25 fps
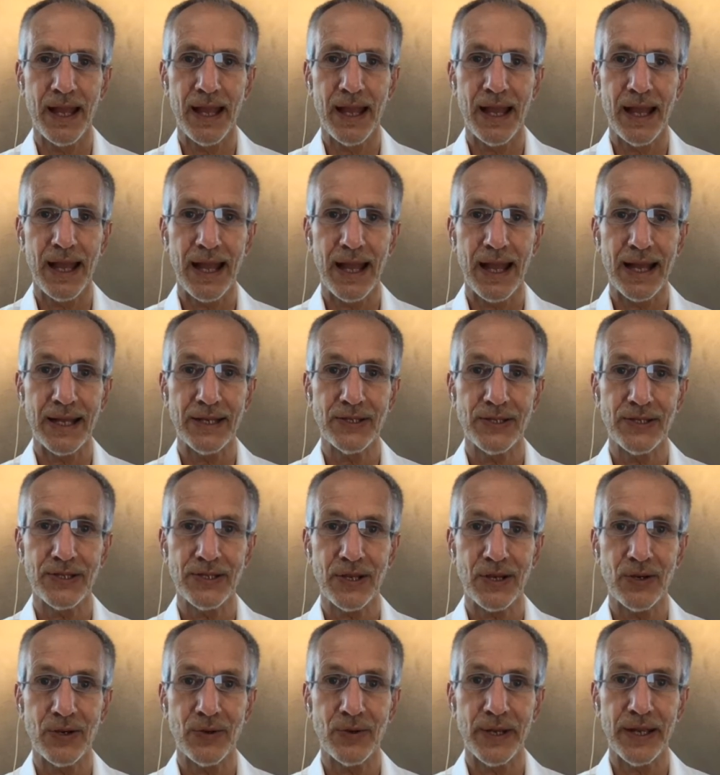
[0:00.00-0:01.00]
And
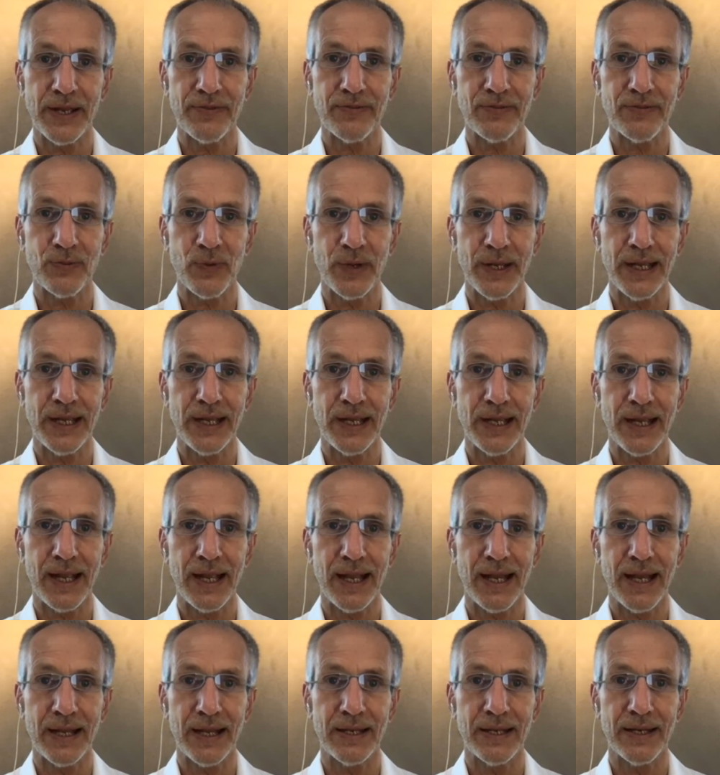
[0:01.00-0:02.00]
so if we
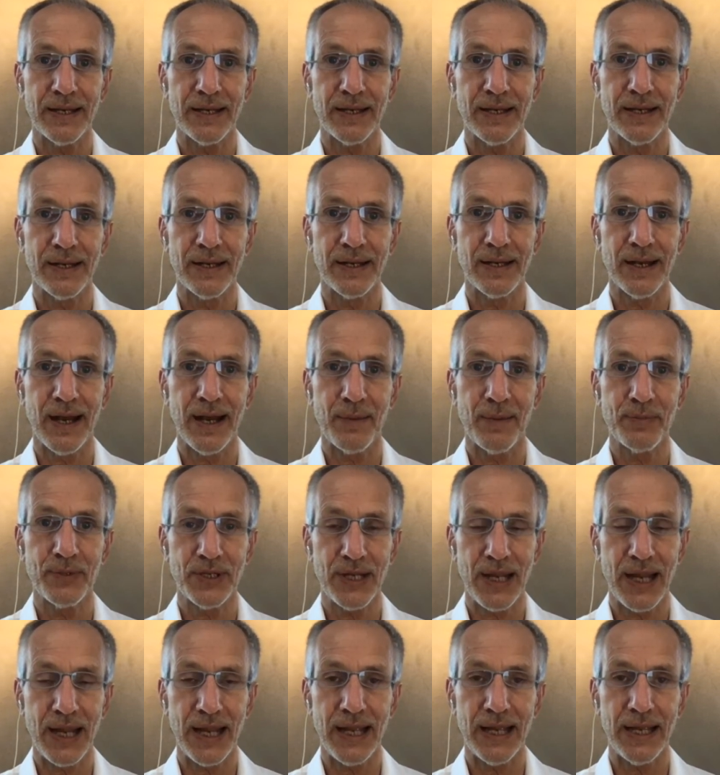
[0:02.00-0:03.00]
can
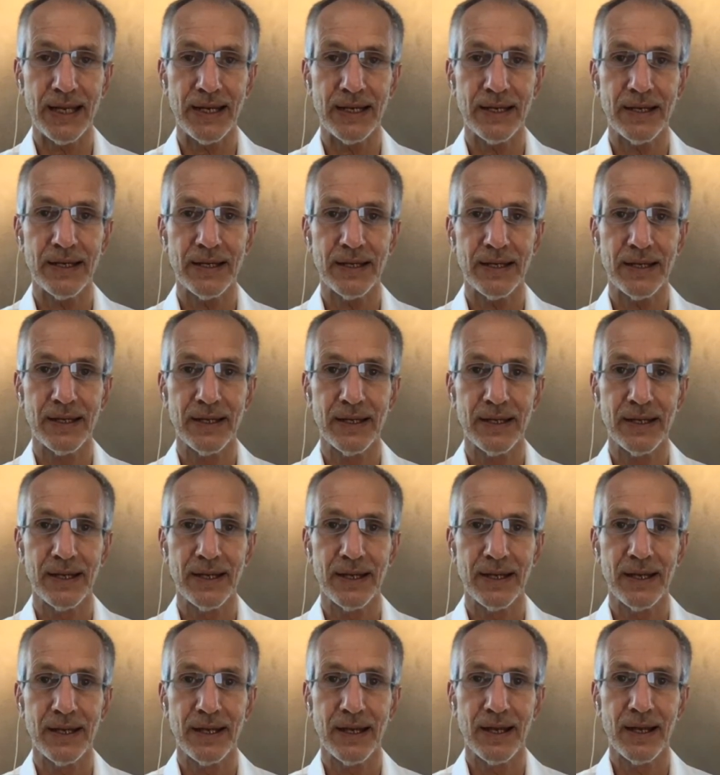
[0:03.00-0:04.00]
obtain
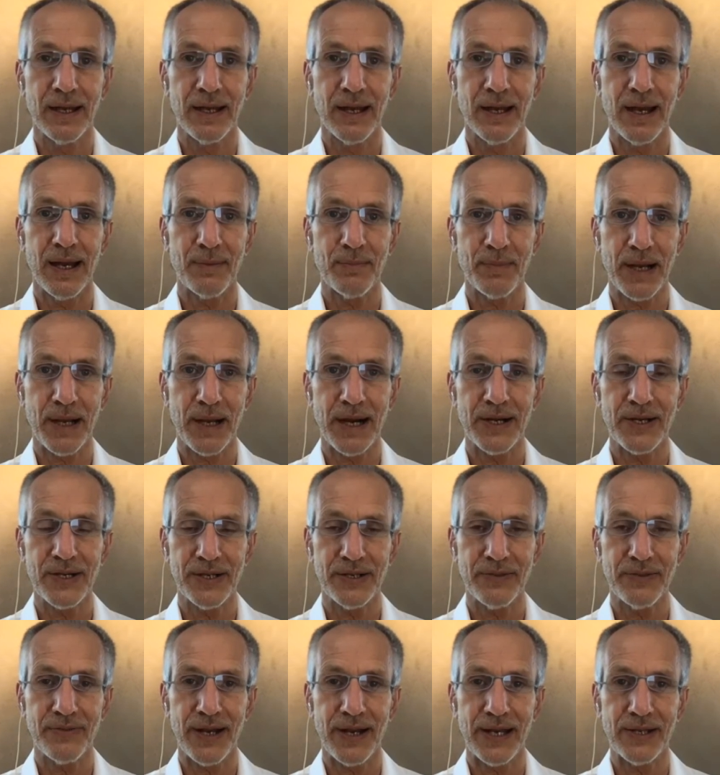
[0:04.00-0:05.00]
a
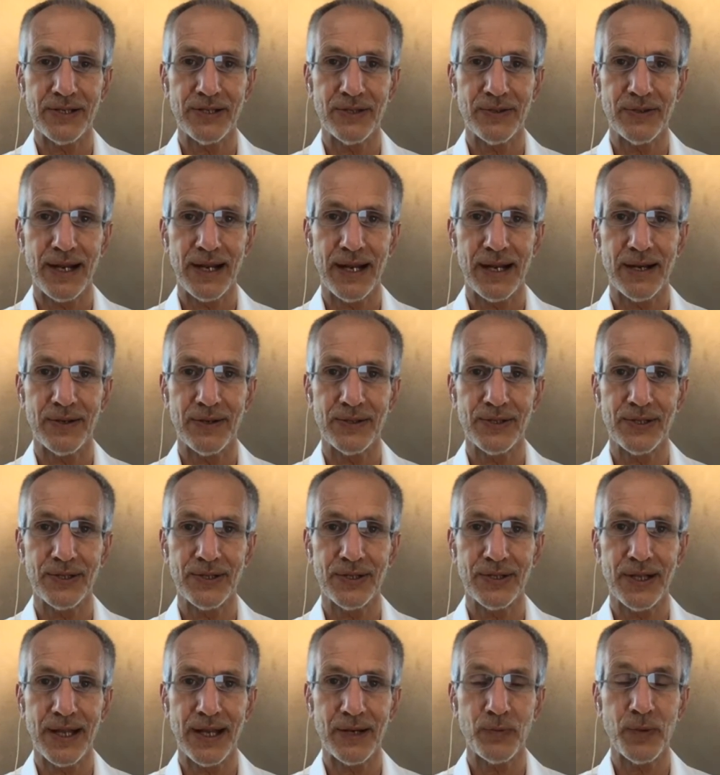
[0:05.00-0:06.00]
Maharishi Vastu house,
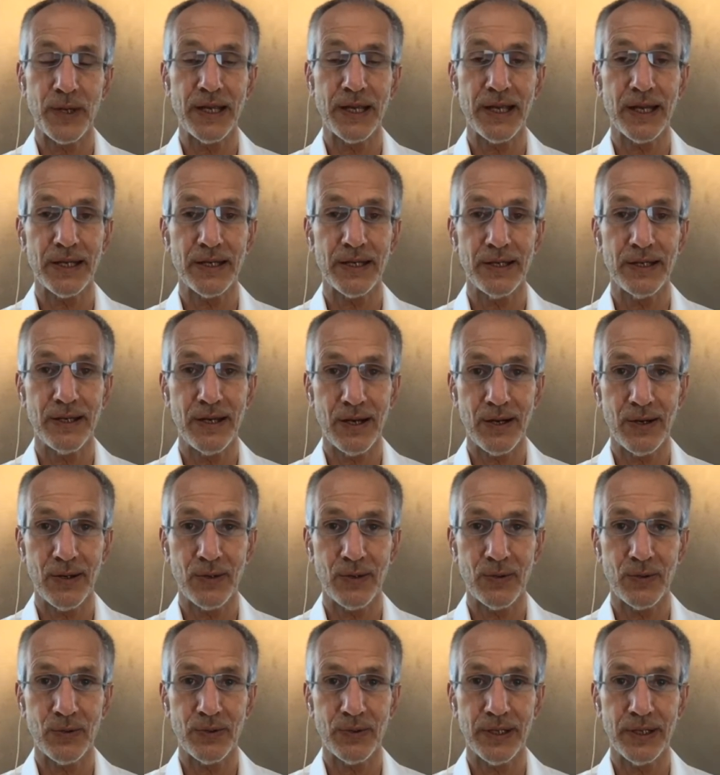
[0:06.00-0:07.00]
then we can
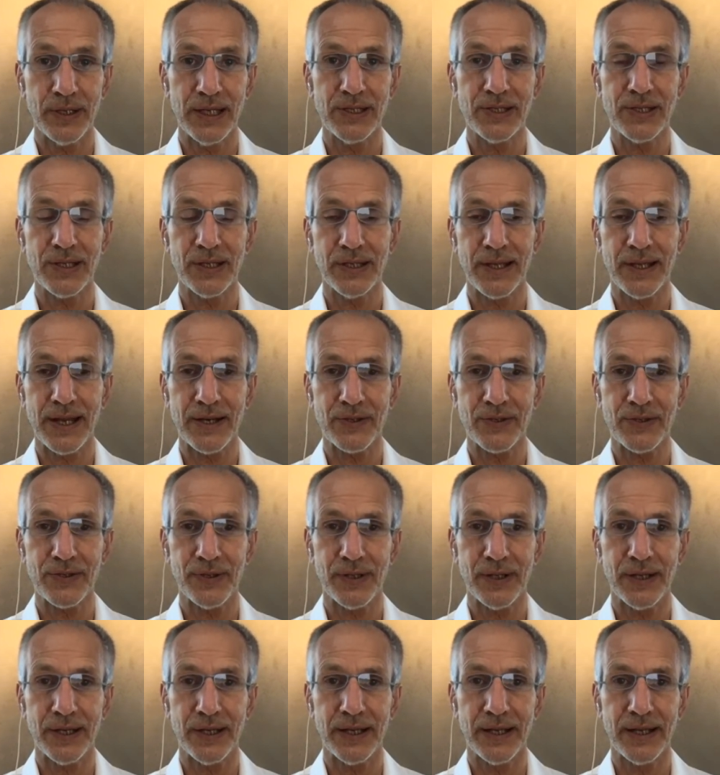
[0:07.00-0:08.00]
know
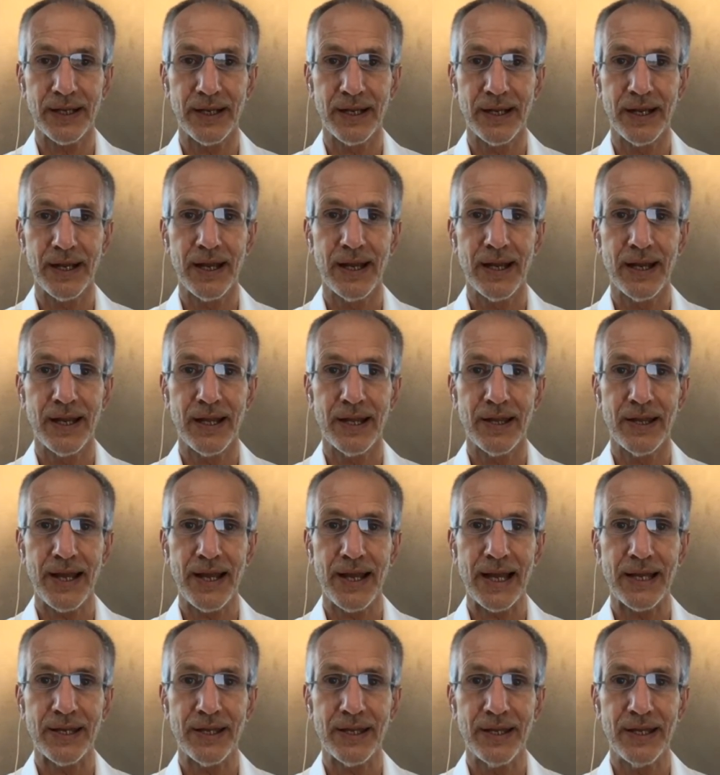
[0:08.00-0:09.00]
intellectually
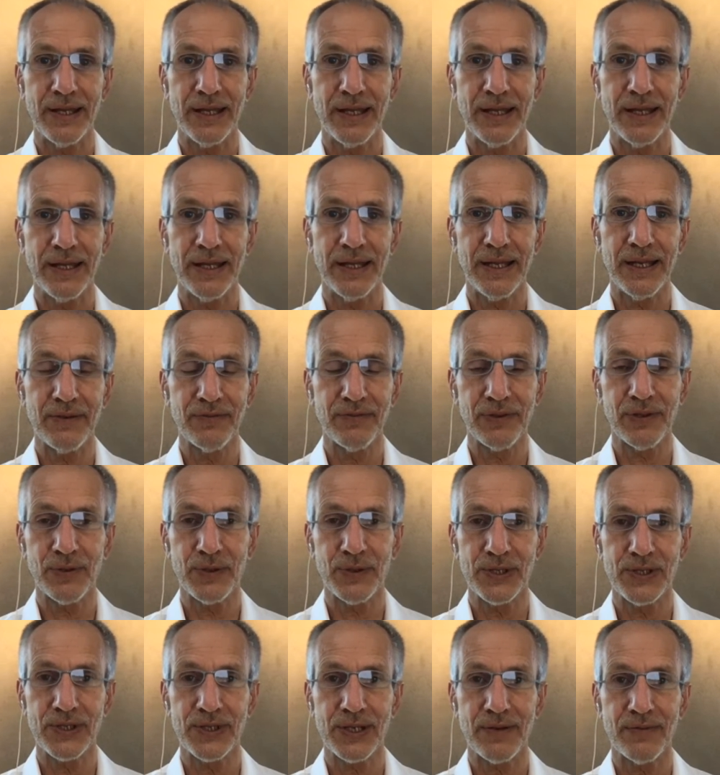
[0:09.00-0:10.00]
that the
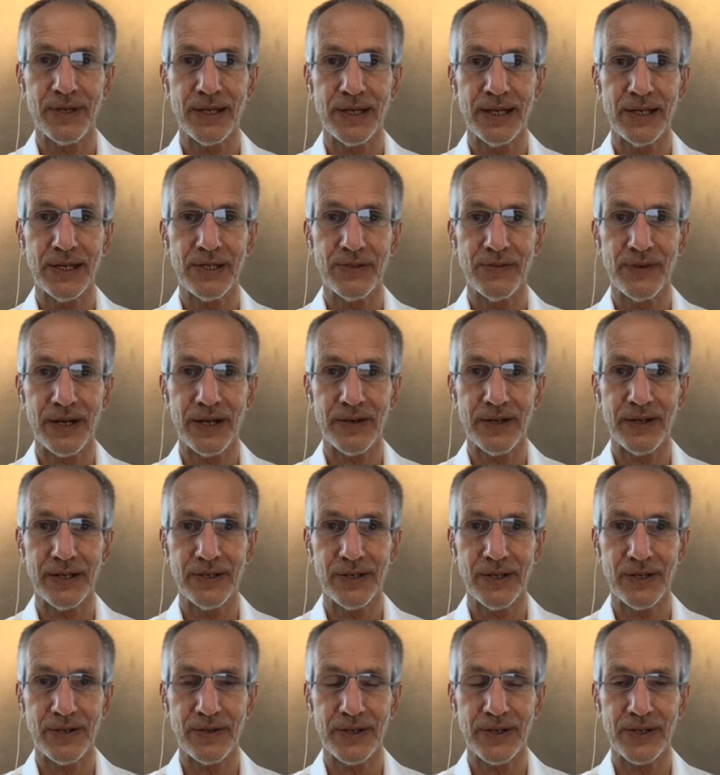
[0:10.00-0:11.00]
influence of it is very
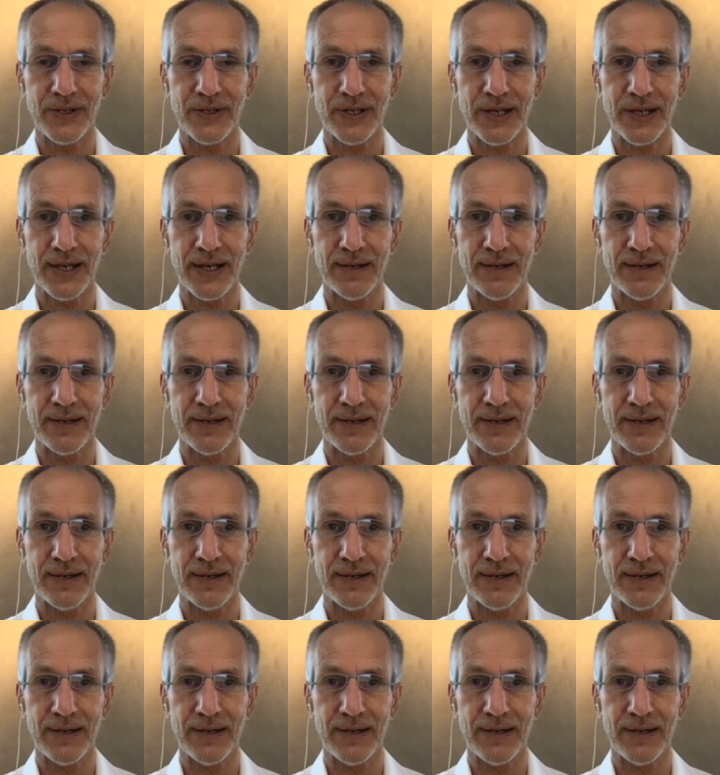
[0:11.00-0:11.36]
nourishing.